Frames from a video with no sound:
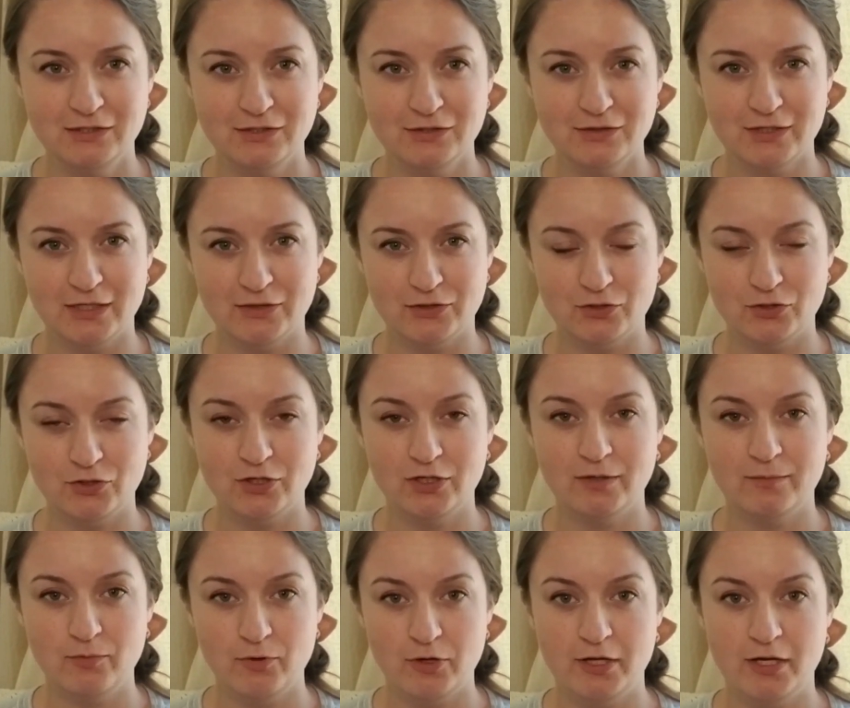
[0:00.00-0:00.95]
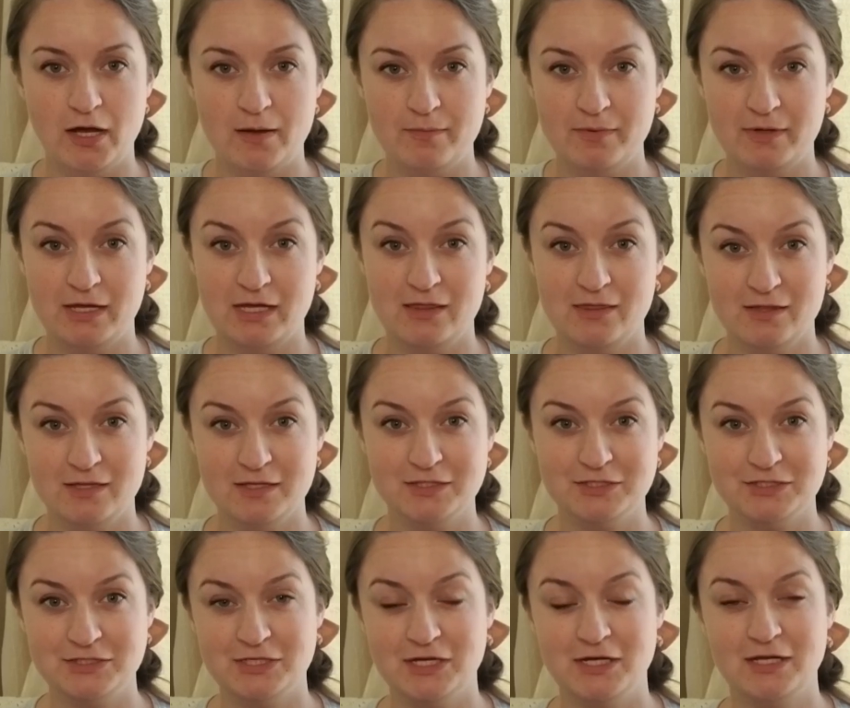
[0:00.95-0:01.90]
that they're going to bring up in this
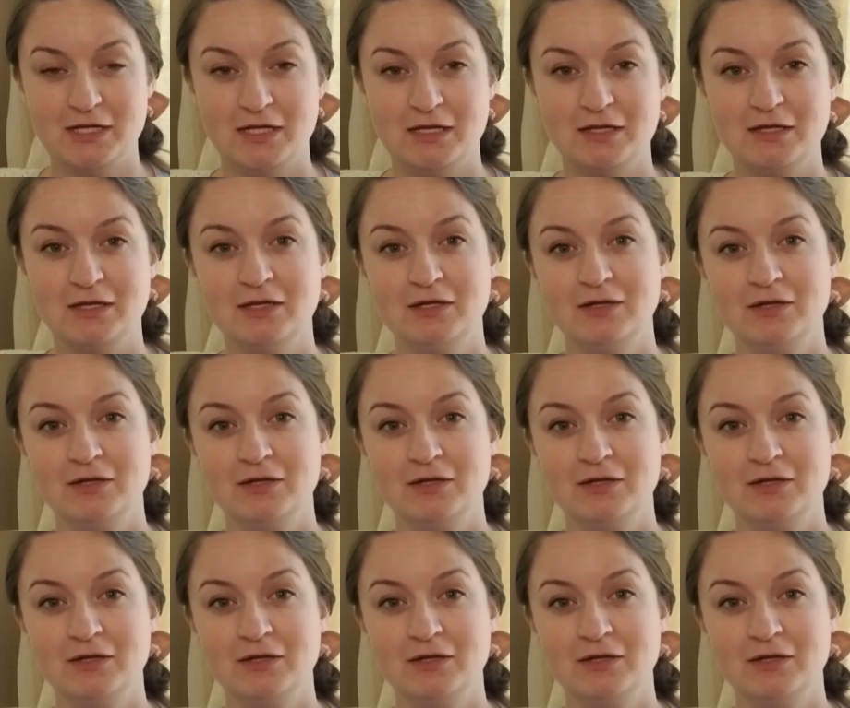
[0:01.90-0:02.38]
study,